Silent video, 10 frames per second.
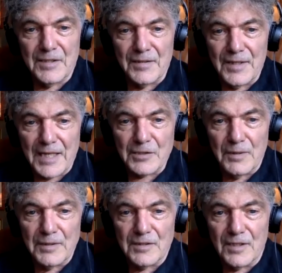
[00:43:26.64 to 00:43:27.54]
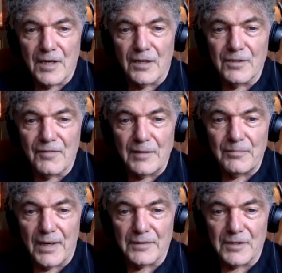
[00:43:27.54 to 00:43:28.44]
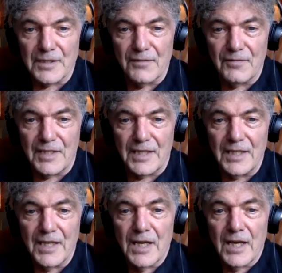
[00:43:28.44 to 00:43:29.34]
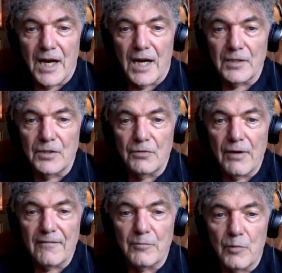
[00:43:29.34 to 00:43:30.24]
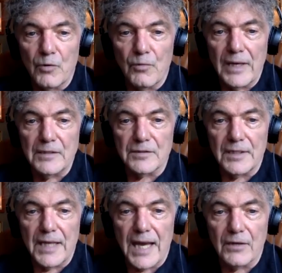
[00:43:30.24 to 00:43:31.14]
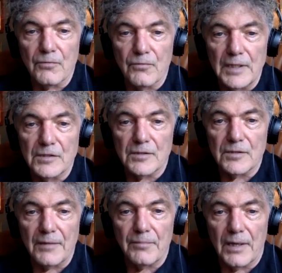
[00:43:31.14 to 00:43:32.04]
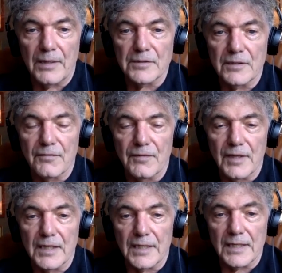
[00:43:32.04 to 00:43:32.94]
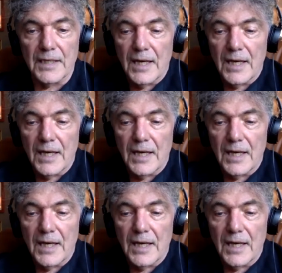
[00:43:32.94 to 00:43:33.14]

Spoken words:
Let's see, the next one, to cultivate positivity, do you have more ways on how to reach that positive thinking?